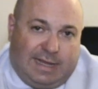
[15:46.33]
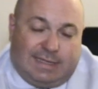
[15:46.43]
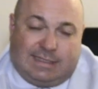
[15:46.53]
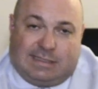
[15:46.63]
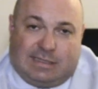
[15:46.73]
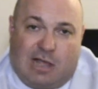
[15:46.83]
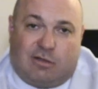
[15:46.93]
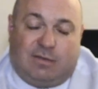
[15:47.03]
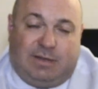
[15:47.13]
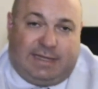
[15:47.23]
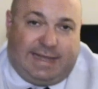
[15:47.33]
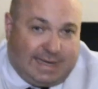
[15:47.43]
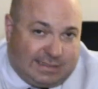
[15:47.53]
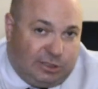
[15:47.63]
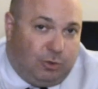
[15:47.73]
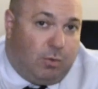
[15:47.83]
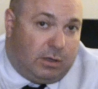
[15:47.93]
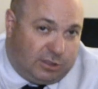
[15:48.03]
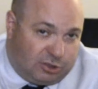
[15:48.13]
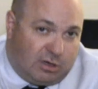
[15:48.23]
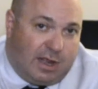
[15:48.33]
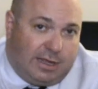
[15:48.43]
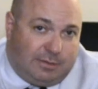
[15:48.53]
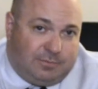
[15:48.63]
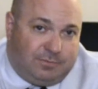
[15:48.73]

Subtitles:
and this is not going to be a case that you want to try,